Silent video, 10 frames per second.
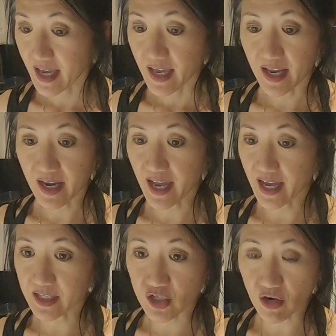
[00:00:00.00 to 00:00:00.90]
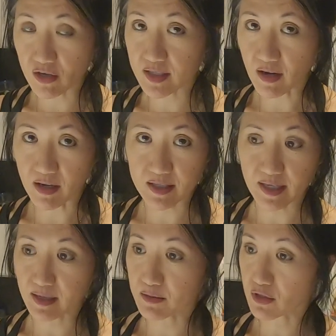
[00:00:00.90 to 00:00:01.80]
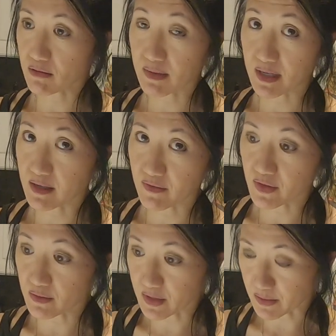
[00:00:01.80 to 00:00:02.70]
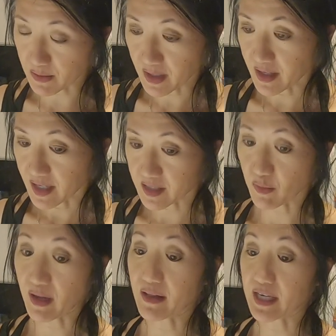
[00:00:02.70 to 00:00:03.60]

And I had jar sauce, like I'm sure many of you do as well,